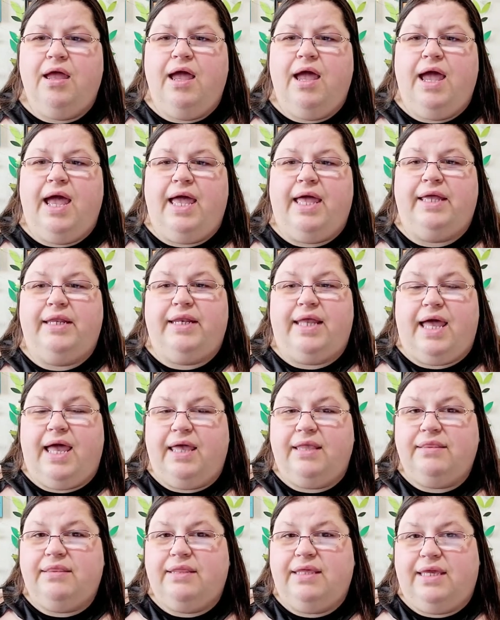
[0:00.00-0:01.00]
And
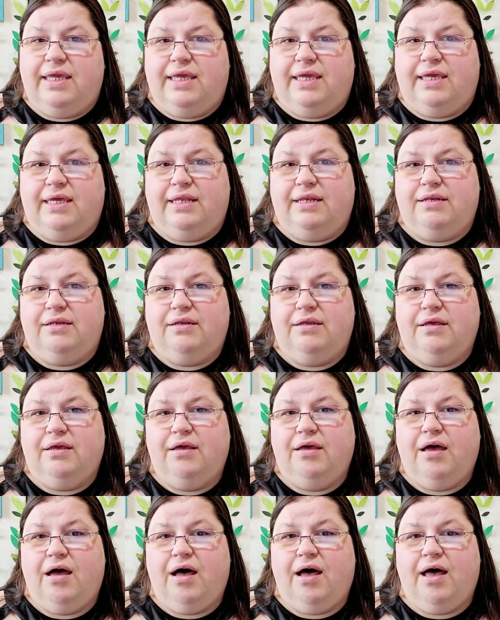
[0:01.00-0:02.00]
at the end,
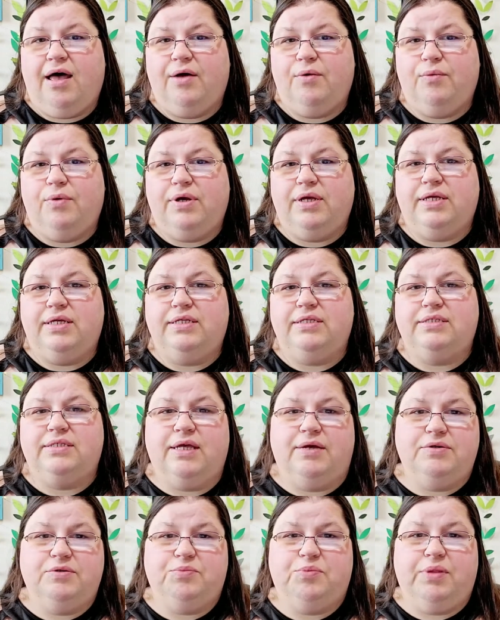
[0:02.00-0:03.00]
I was
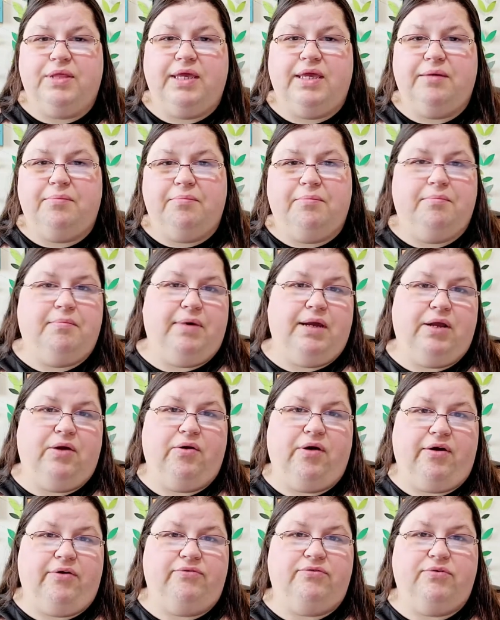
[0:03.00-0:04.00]
I was playing
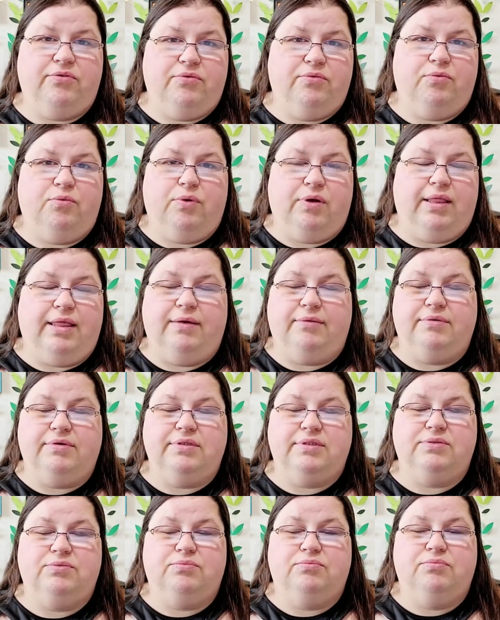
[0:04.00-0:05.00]
Minecraft while I
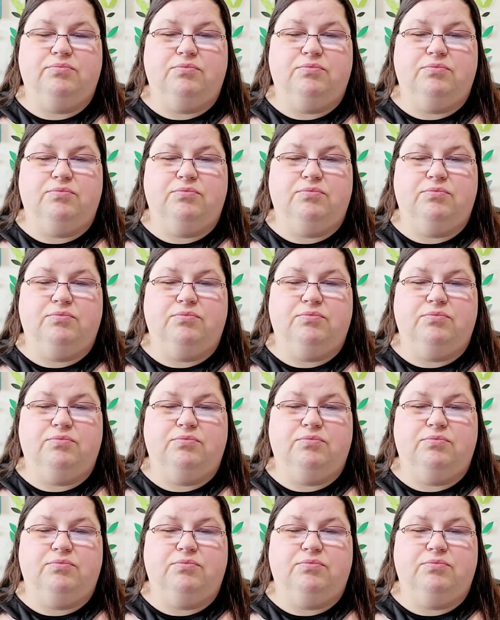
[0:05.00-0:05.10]
was